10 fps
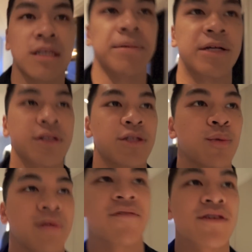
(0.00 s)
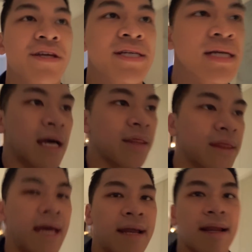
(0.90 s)
Sir Patrick Stewart first and
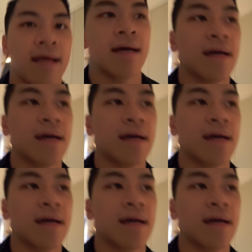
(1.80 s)
then